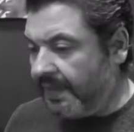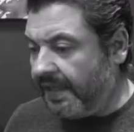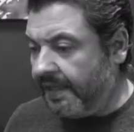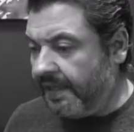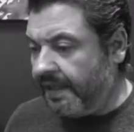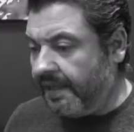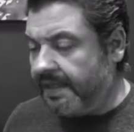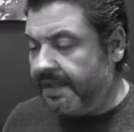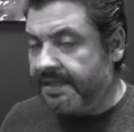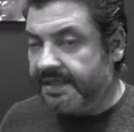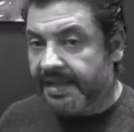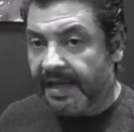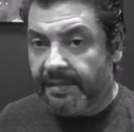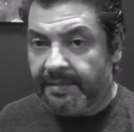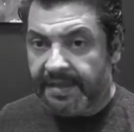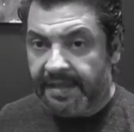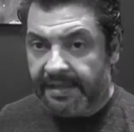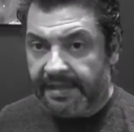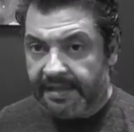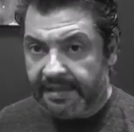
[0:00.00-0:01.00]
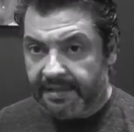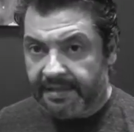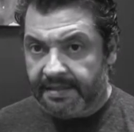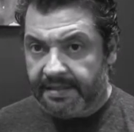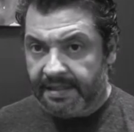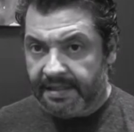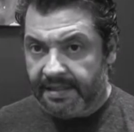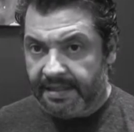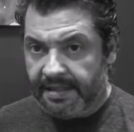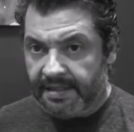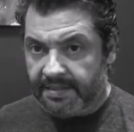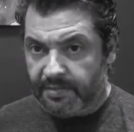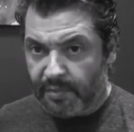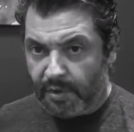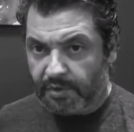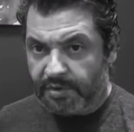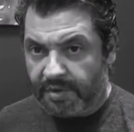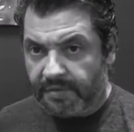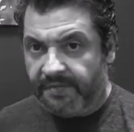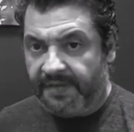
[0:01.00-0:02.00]
in the time that is
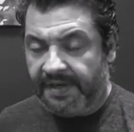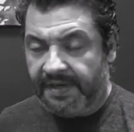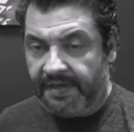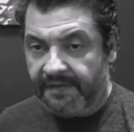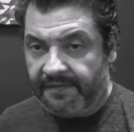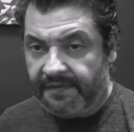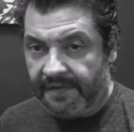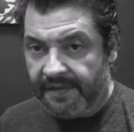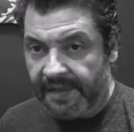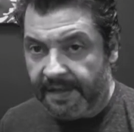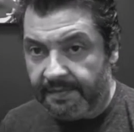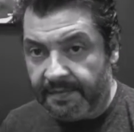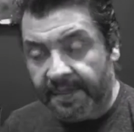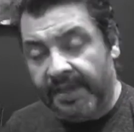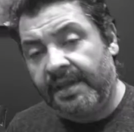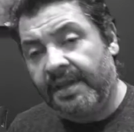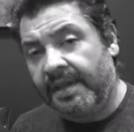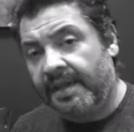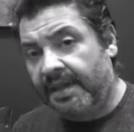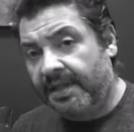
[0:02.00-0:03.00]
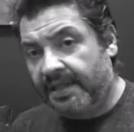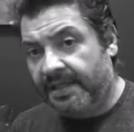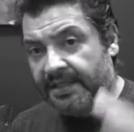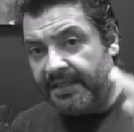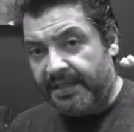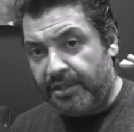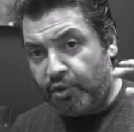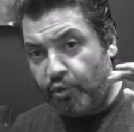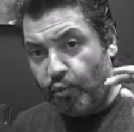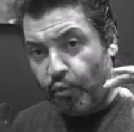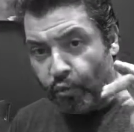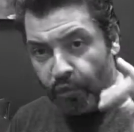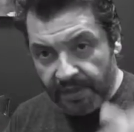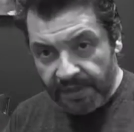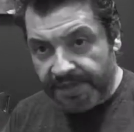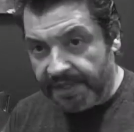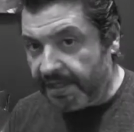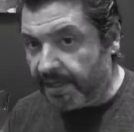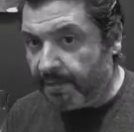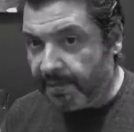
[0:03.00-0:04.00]
most convenient for them. Because there's one
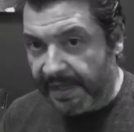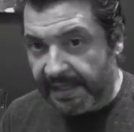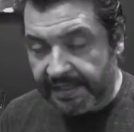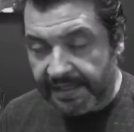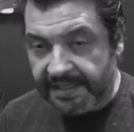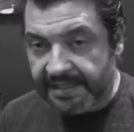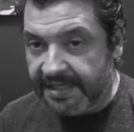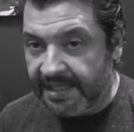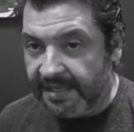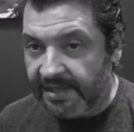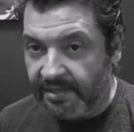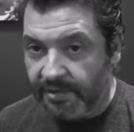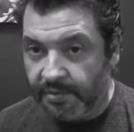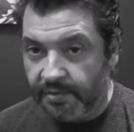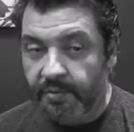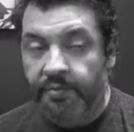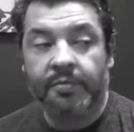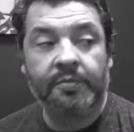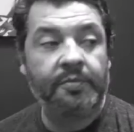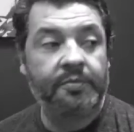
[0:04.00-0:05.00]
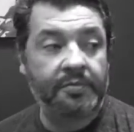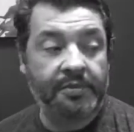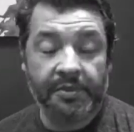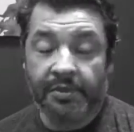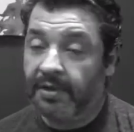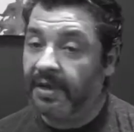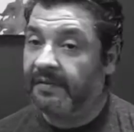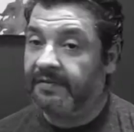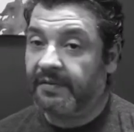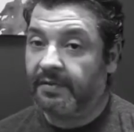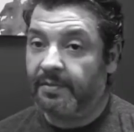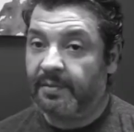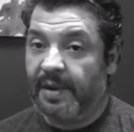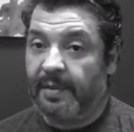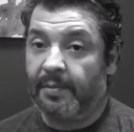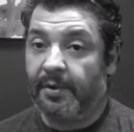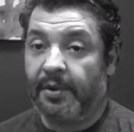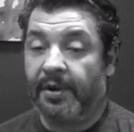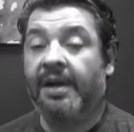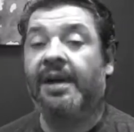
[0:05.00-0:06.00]
thing about Nintendo you have to
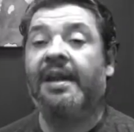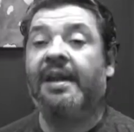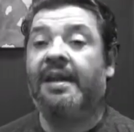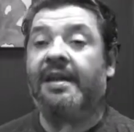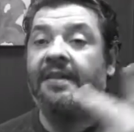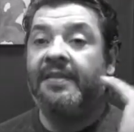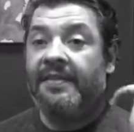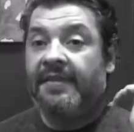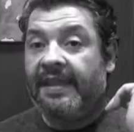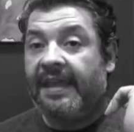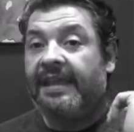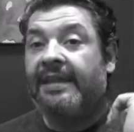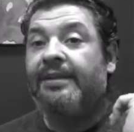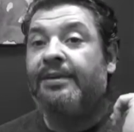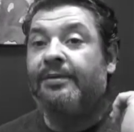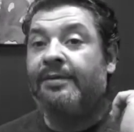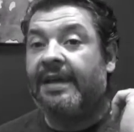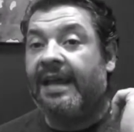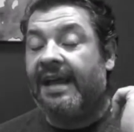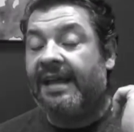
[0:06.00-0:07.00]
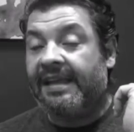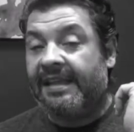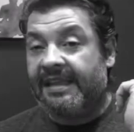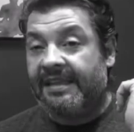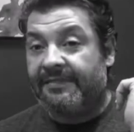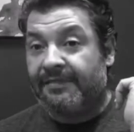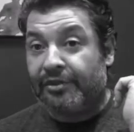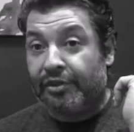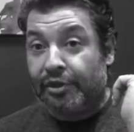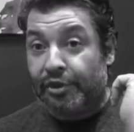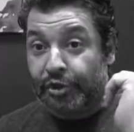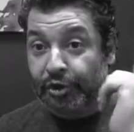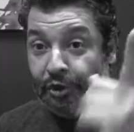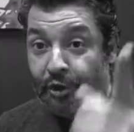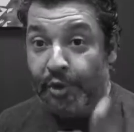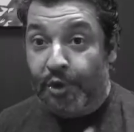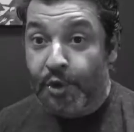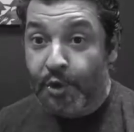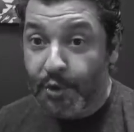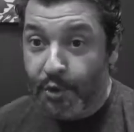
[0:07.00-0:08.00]
remember. They do not give
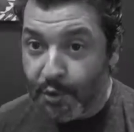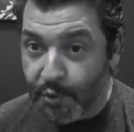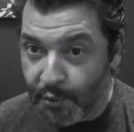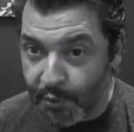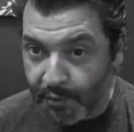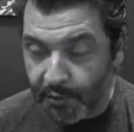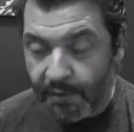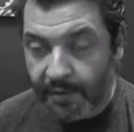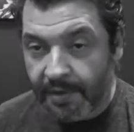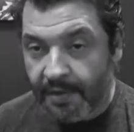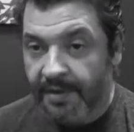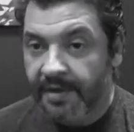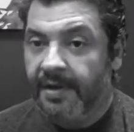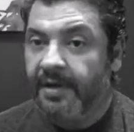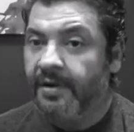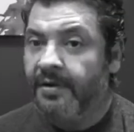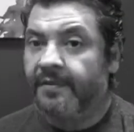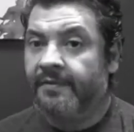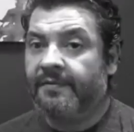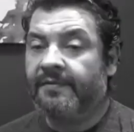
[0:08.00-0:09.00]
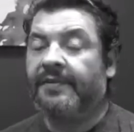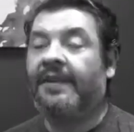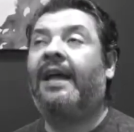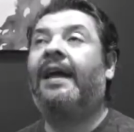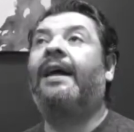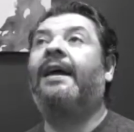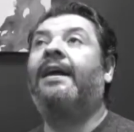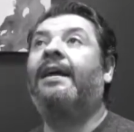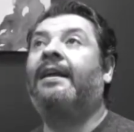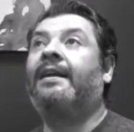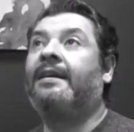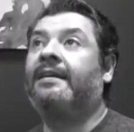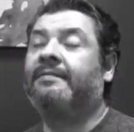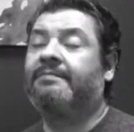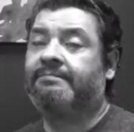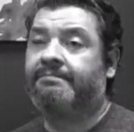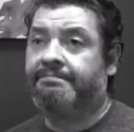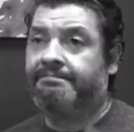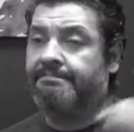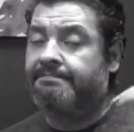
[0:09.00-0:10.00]
two flying
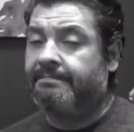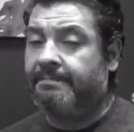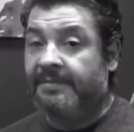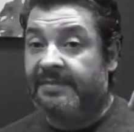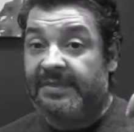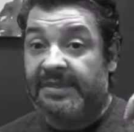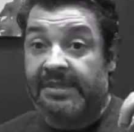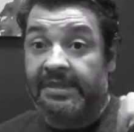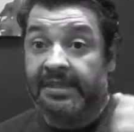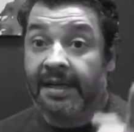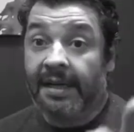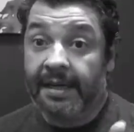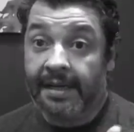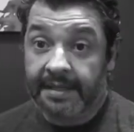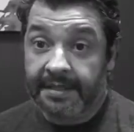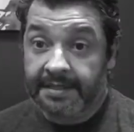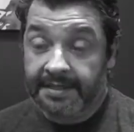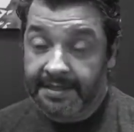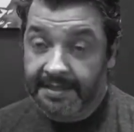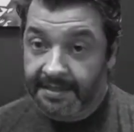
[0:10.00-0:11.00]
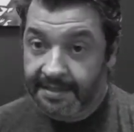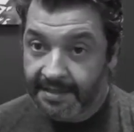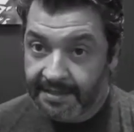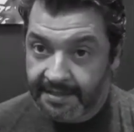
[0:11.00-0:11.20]
ducks